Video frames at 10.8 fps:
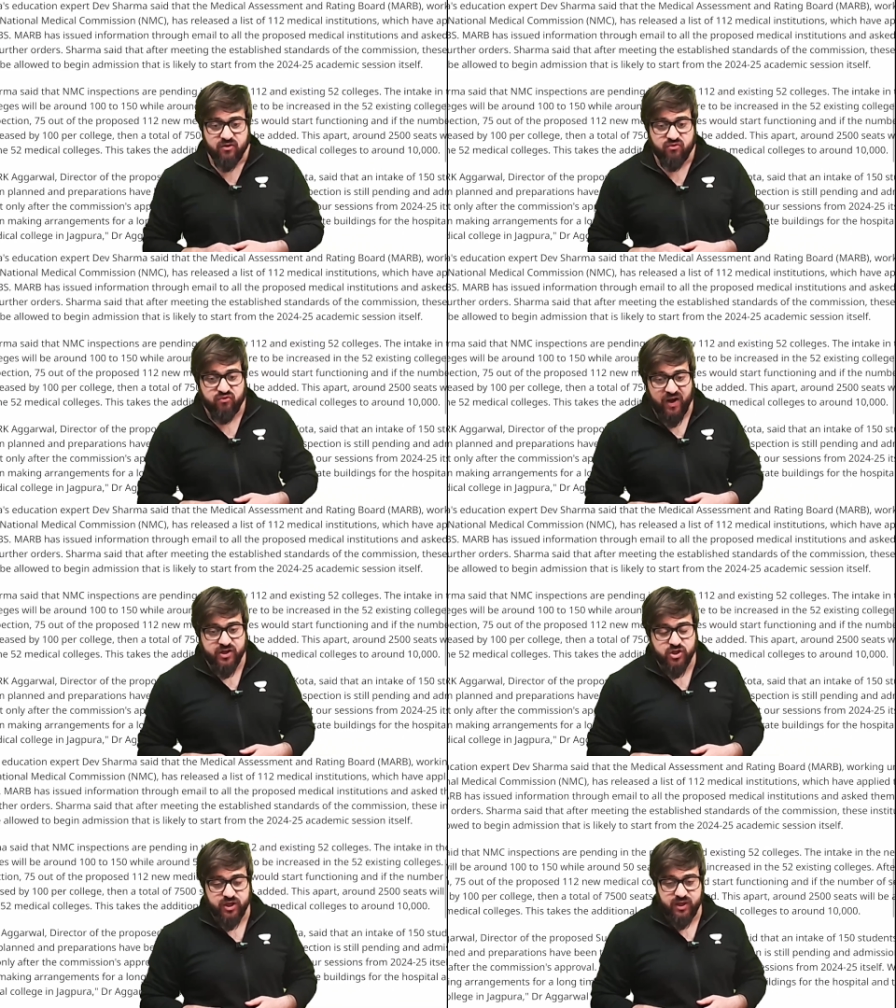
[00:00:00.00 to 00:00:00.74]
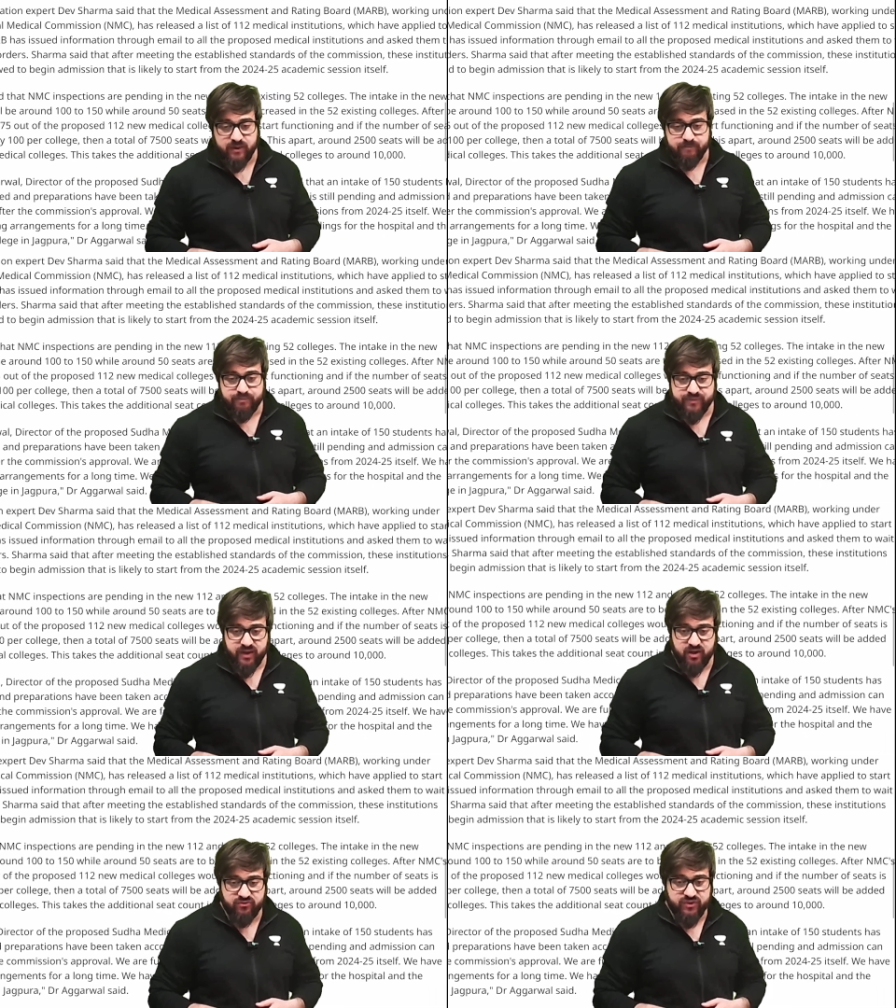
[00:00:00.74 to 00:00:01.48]
functioning
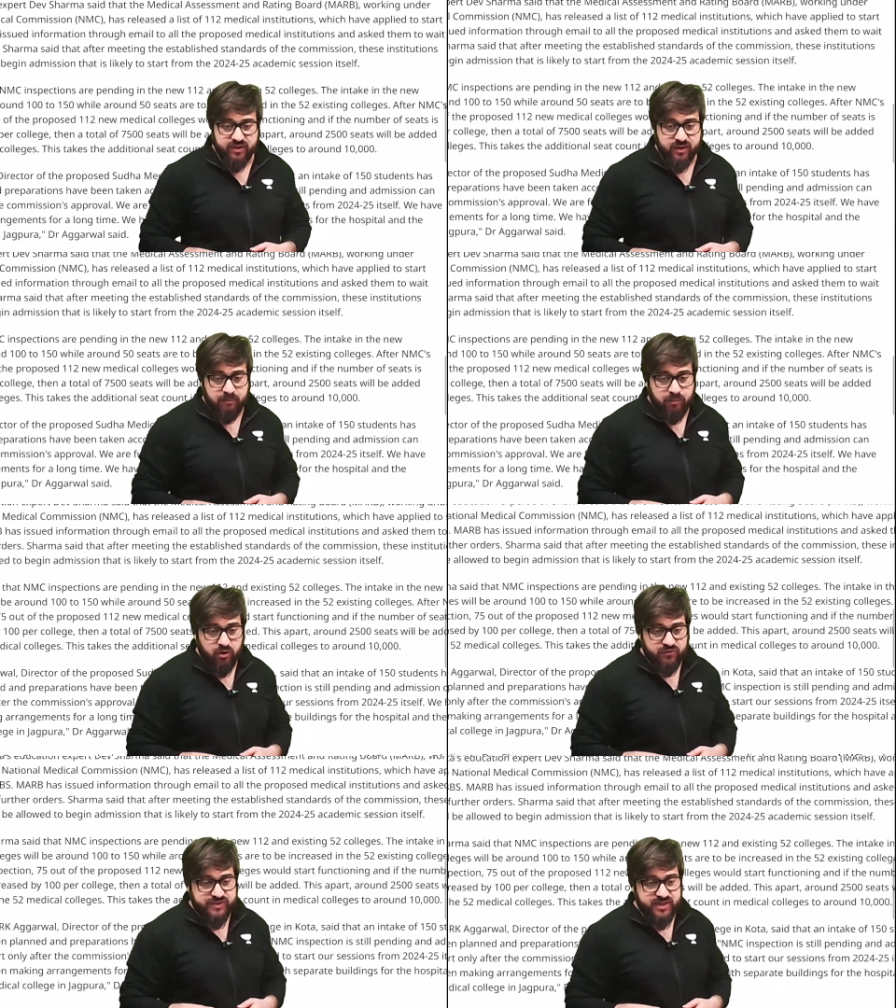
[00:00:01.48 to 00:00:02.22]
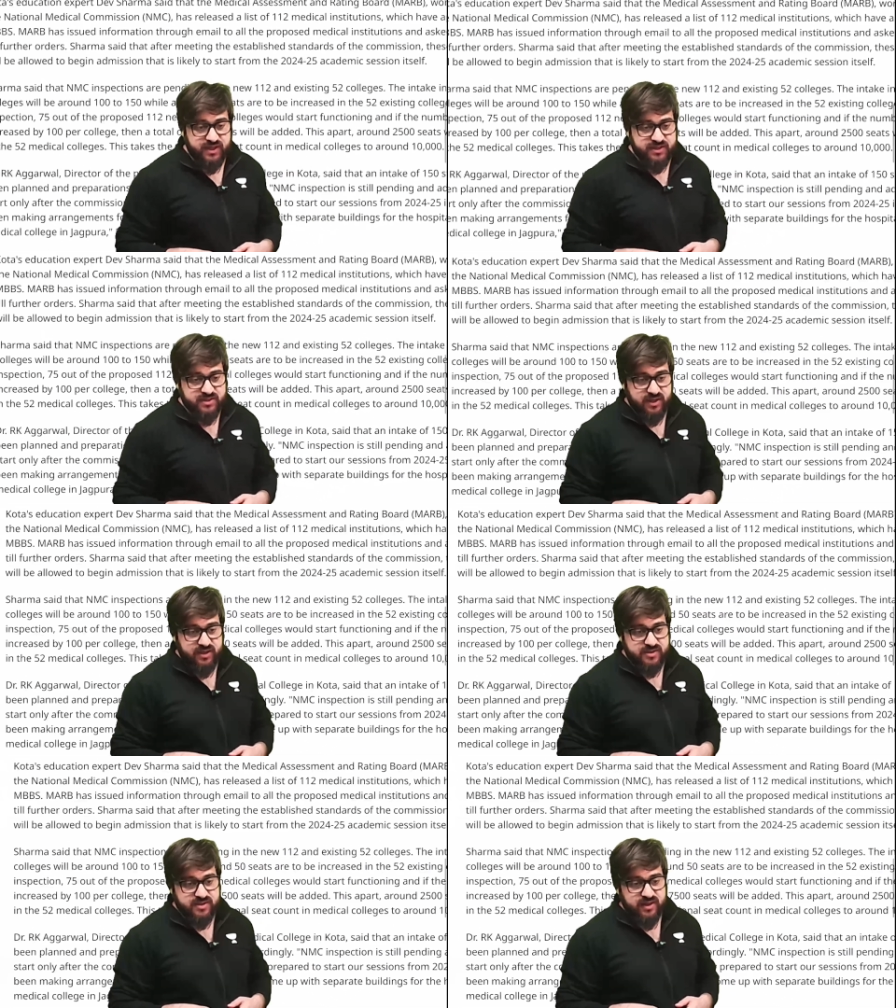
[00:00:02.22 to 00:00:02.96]
if the number of seats
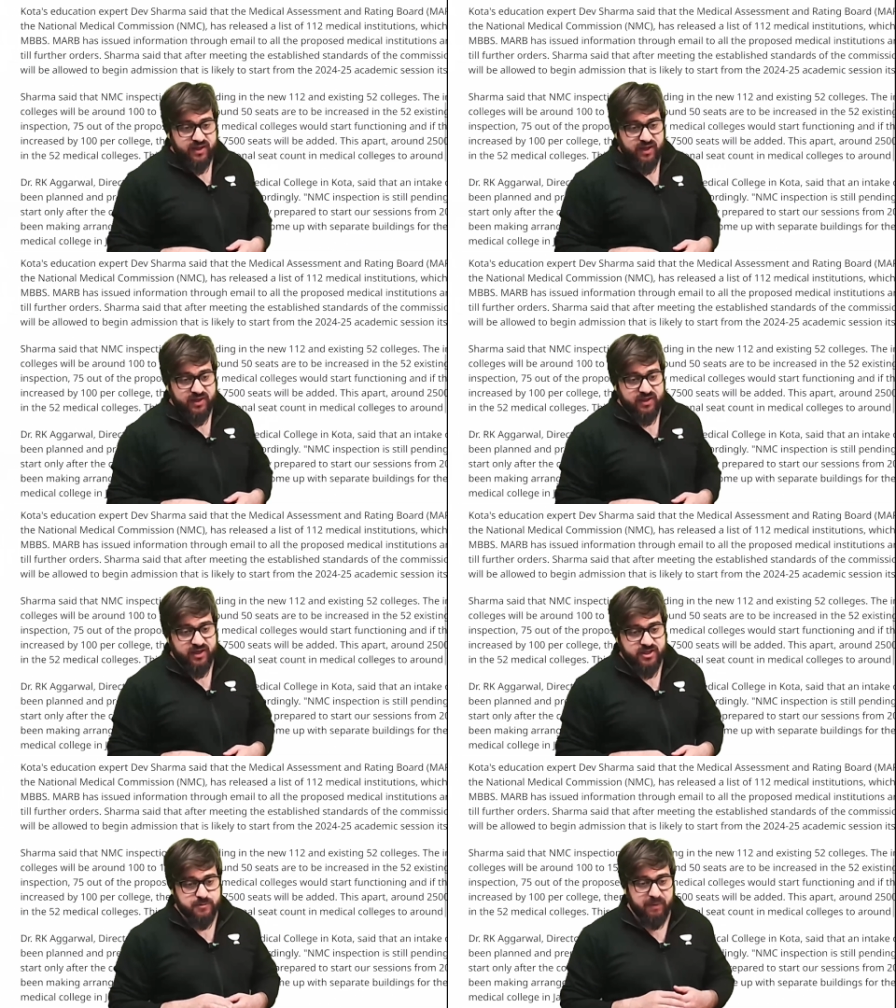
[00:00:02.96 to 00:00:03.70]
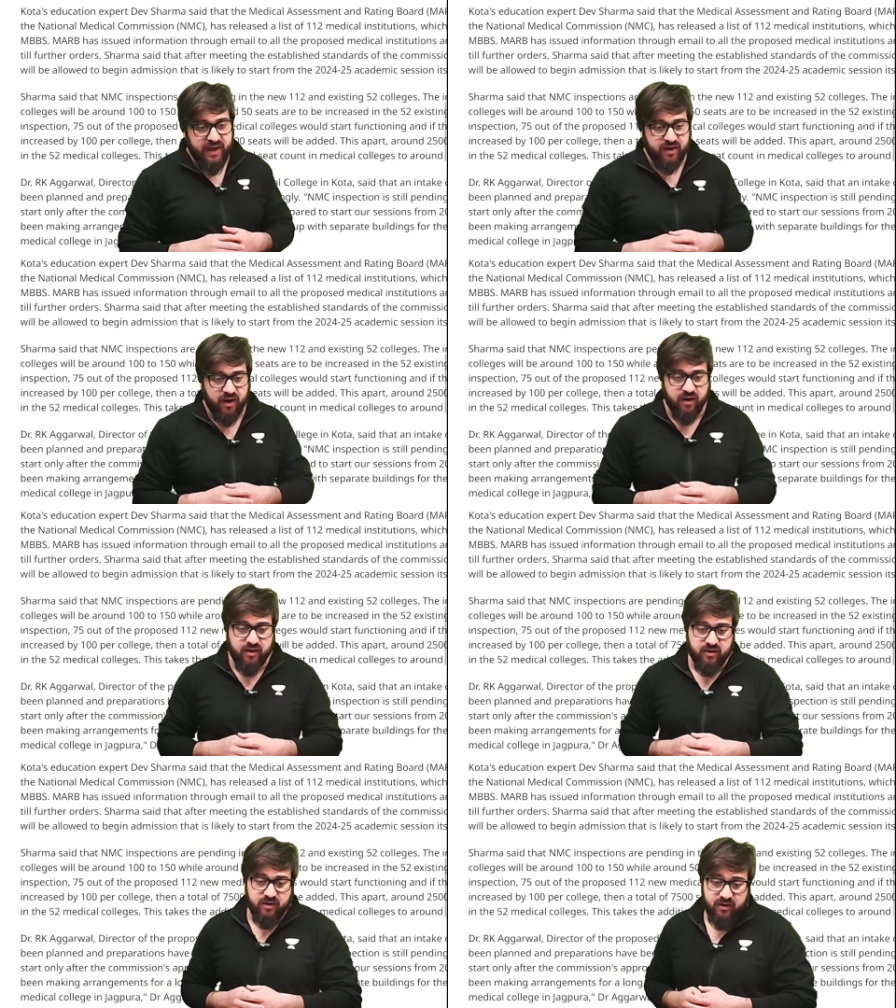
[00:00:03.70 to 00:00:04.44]
is increased by
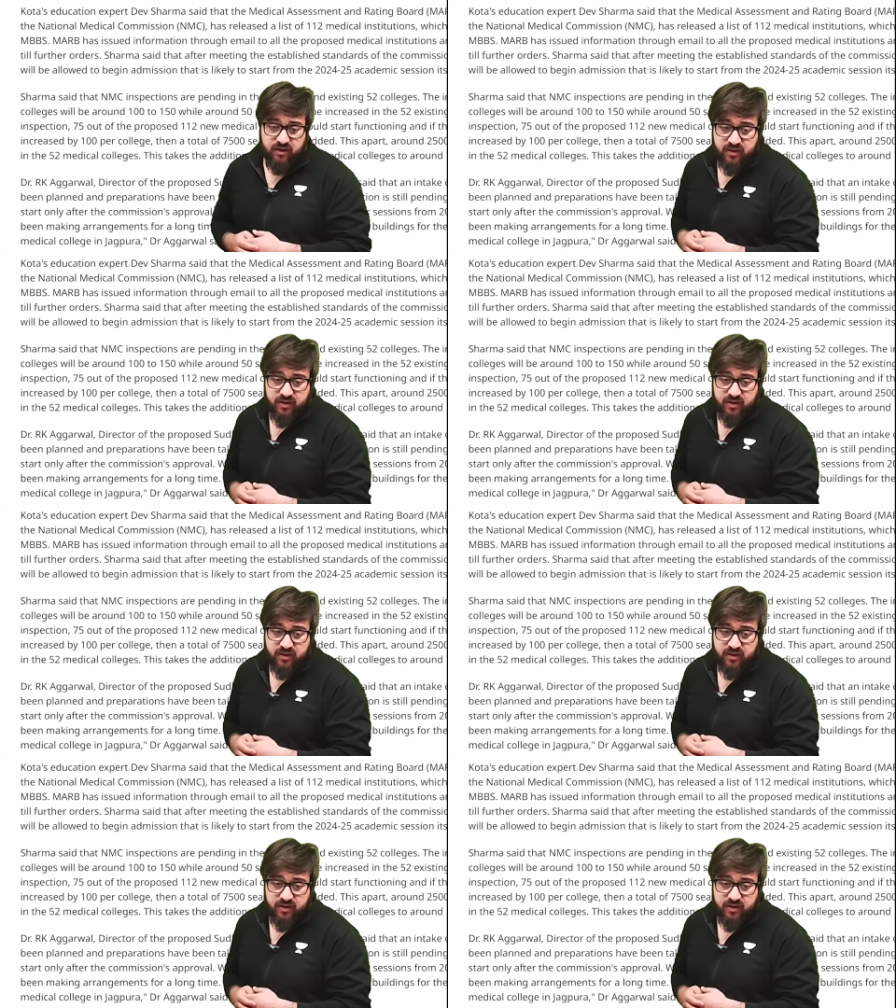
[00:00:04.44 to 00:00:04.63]
uh,